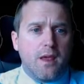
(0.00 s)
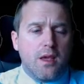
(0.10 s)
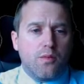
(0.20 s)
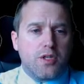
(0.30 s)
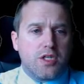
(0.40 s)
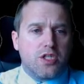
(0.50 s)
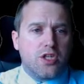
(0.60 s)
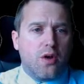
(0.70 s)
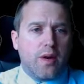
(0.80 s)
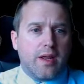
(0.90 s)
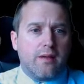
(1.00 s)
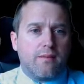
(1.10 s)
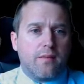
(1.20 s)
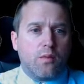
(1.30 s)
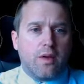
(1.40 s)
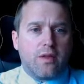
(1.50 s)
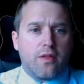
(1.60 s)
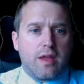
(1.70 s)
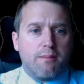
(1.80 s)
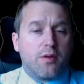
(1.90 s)
which is showing whether
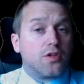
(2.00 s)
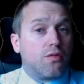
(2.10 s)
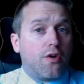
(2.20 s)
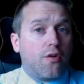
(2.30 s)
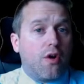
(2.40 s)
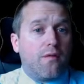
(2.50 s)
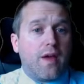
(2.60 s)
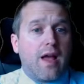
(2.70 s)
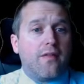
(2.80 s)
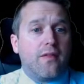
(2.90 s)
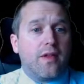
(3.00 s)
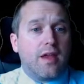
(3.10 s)
the inputs are on or off and